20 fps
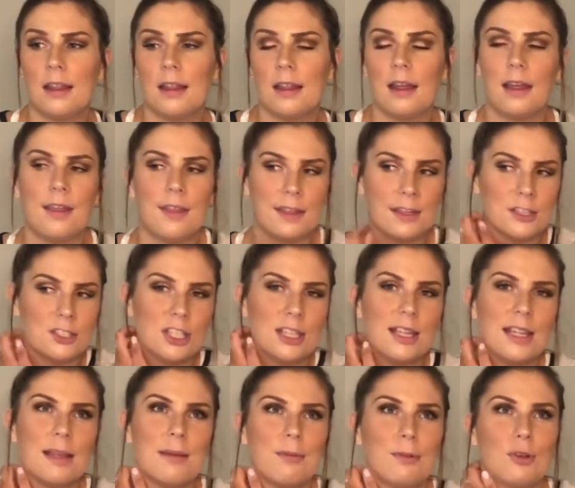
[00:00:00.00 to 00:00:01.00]
I think she
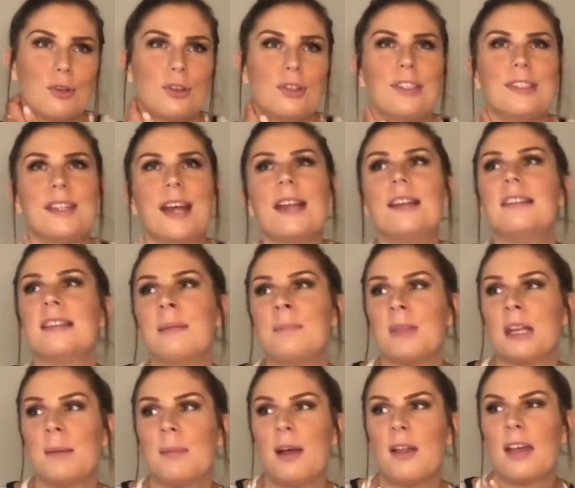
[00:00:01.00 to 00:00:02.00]
like said
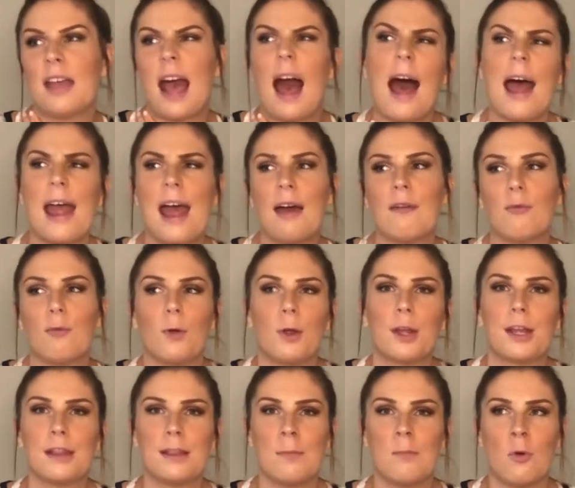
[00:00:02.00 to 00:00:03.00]
something about like, I have
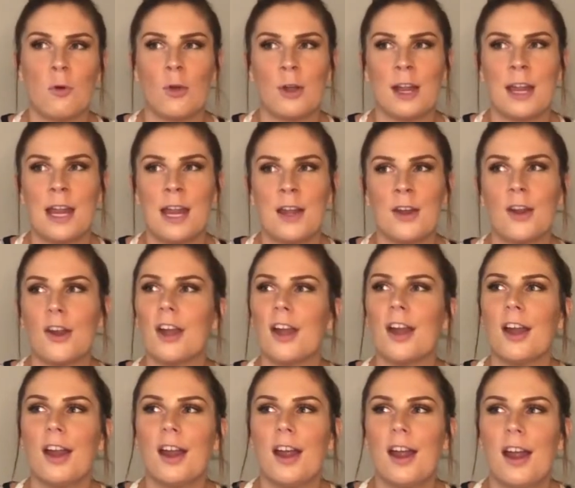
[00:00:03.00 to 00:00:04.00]
work in the morning,
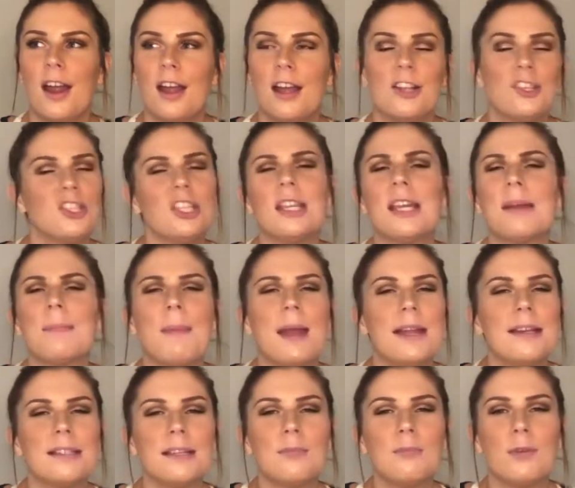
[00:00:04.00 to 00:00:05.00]
or she like
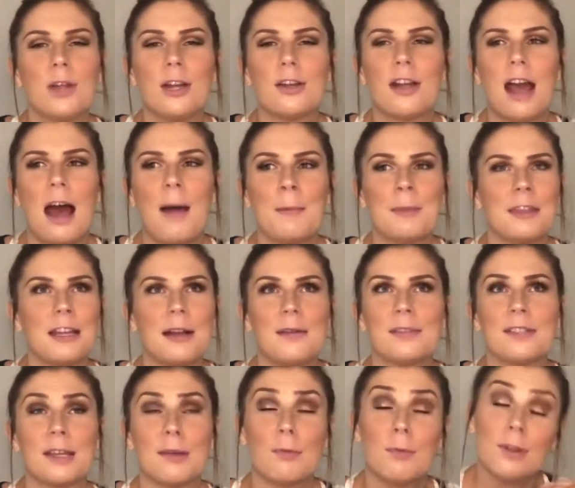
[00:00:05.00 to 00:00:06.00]
made some weird comment that I
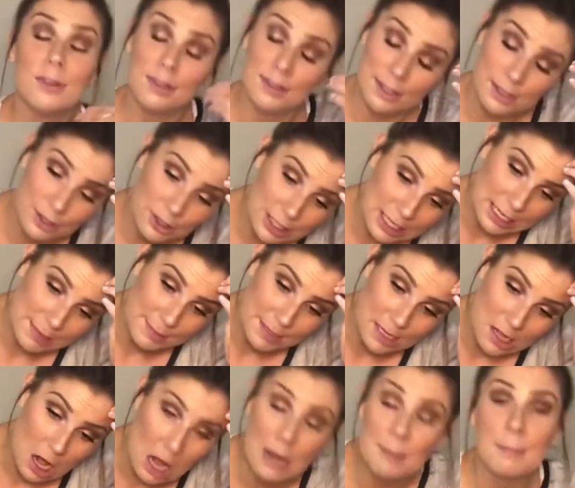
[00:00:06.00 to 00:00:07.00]
was like, we're literally gonna be
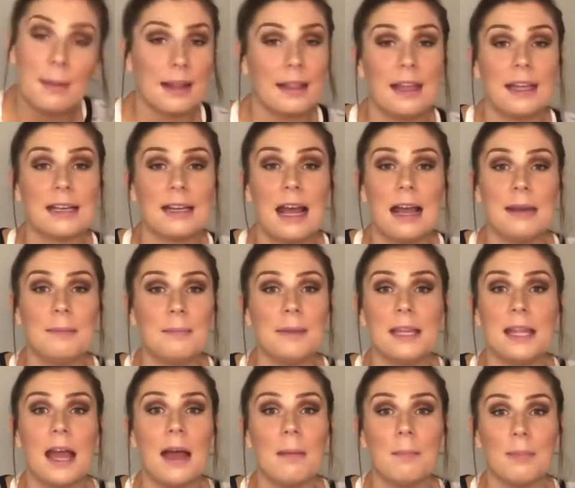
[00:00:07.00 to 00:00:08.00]
gone by like 9
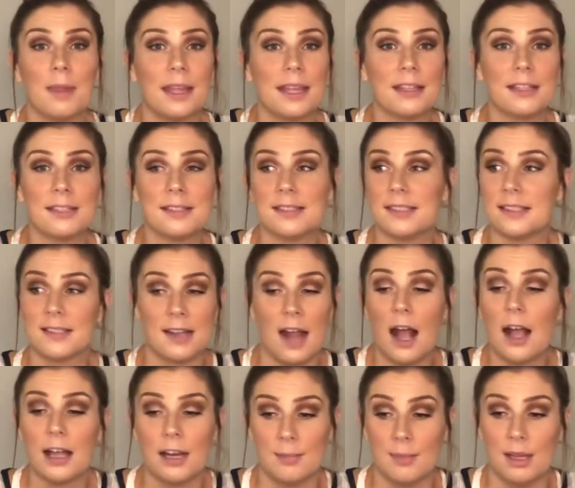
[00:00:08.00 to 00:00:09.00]
p.m. Like, it's
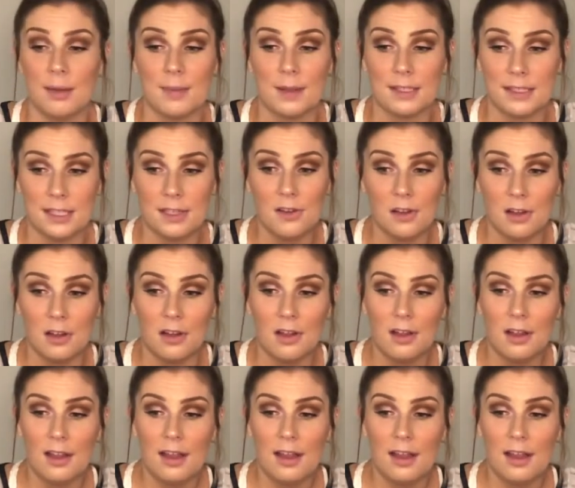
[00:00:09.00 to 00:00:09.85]
not gonna be a big deal.